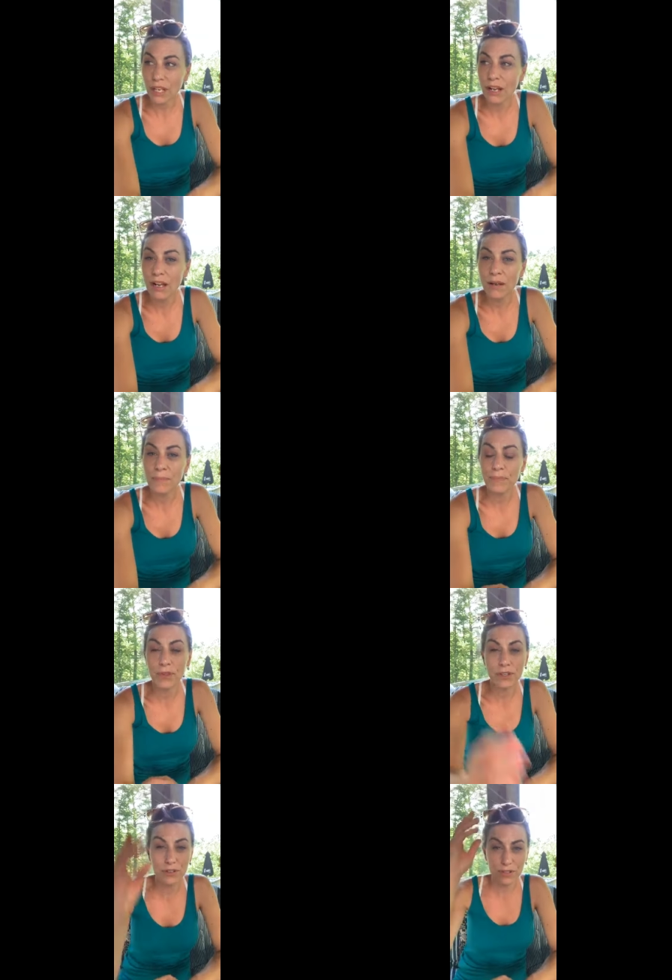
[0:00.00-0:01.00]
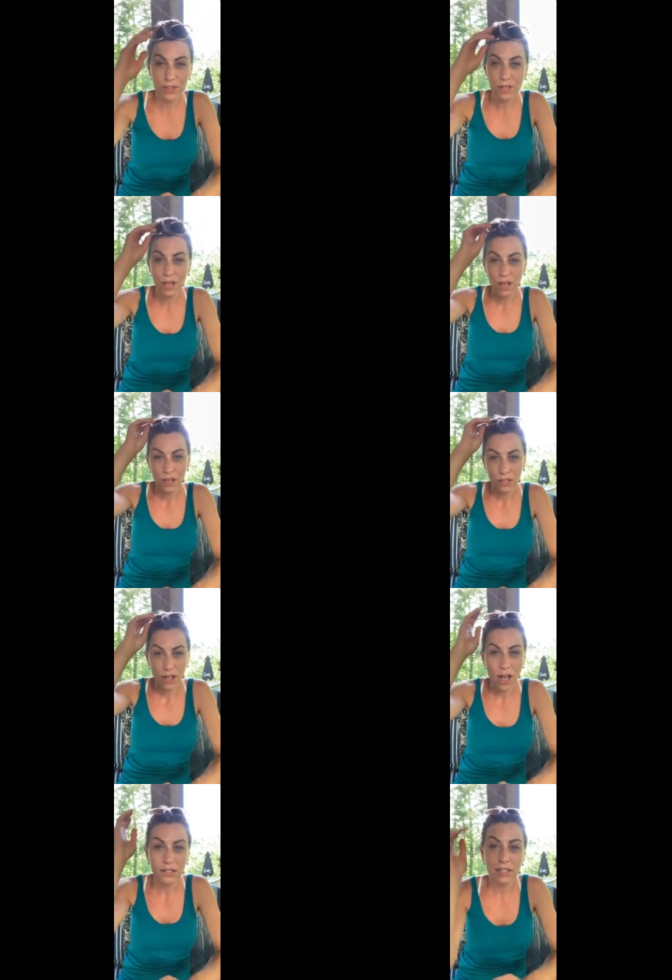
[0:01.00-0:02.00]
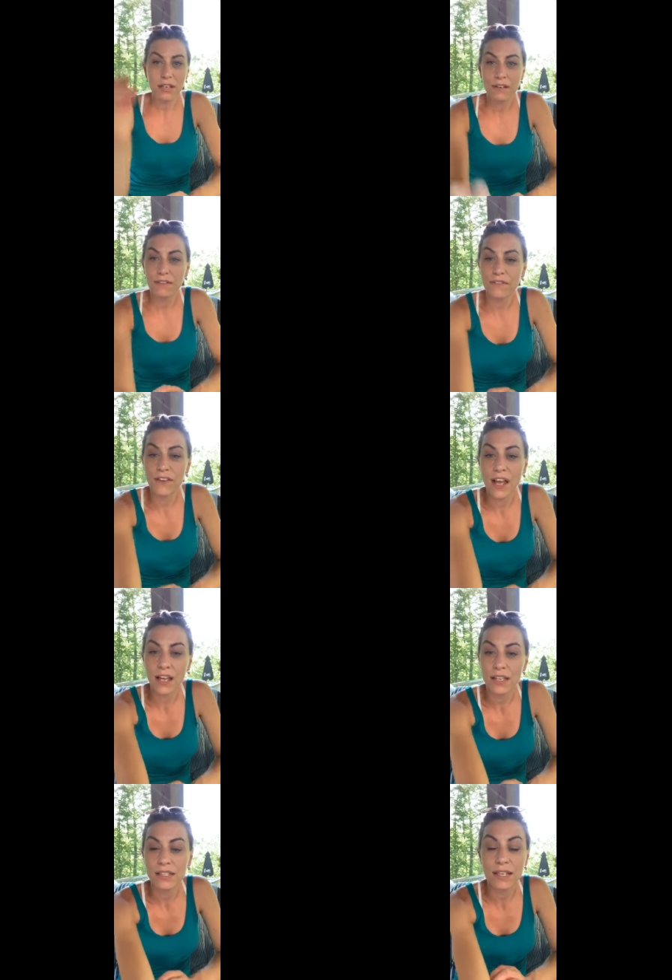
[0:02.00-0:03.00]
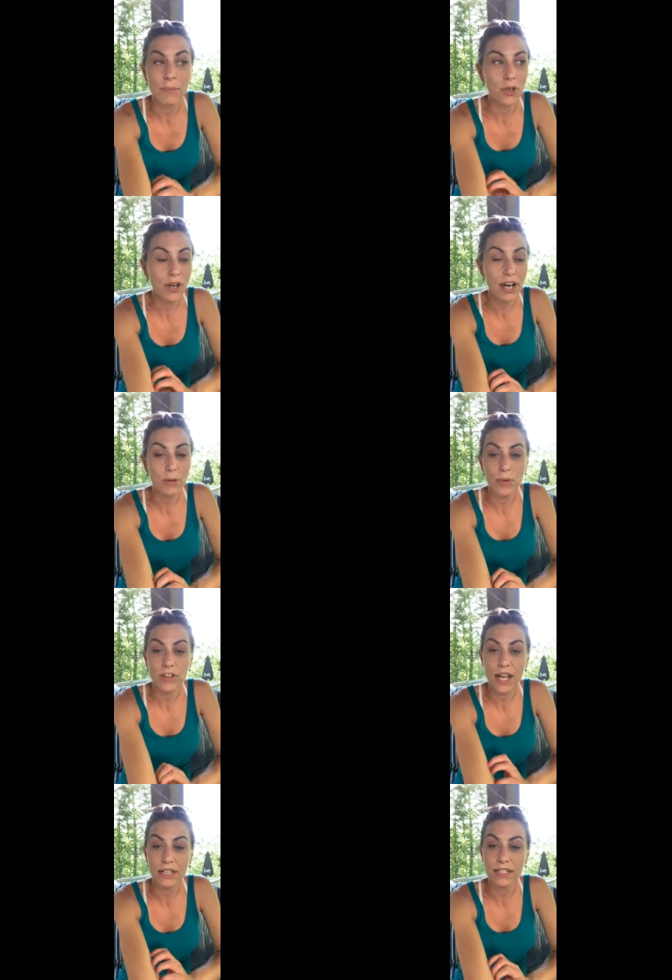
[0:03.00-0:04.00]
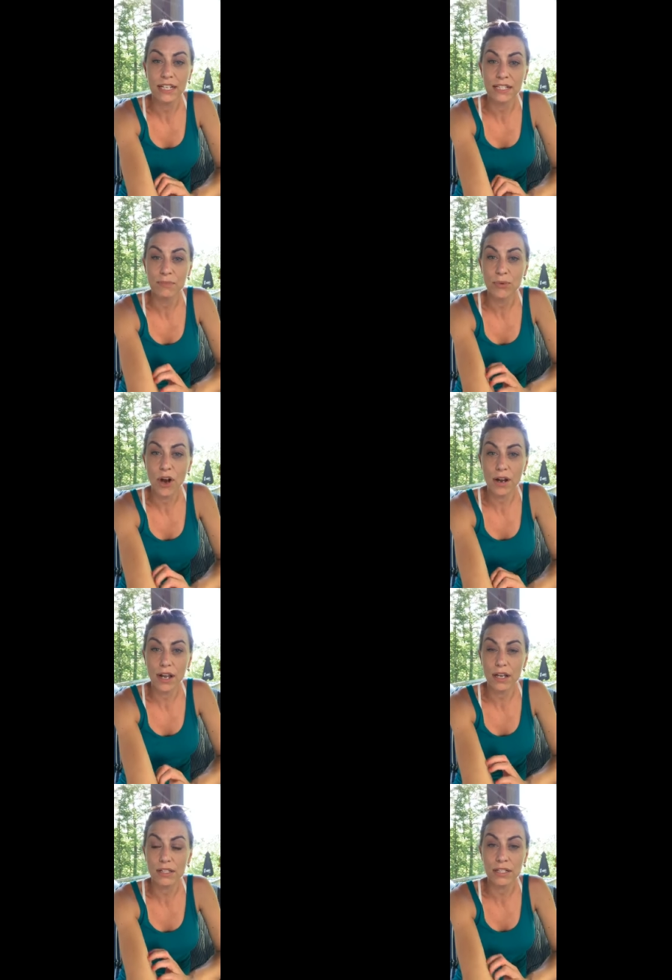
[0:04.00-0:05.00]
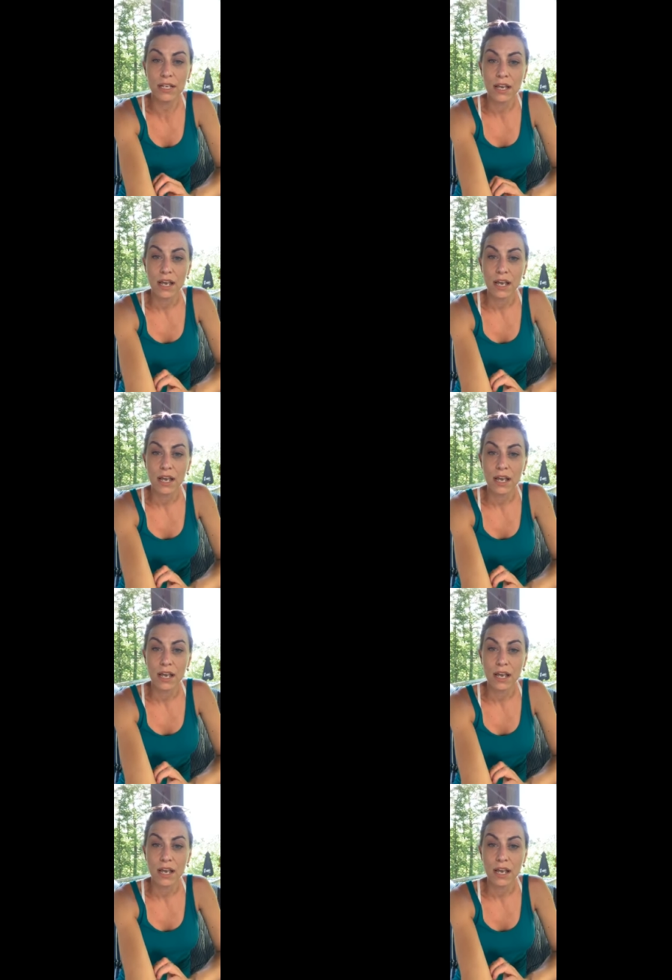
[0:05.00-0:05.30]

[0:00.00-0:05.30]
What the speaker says: There's lots of summer hair protecting products,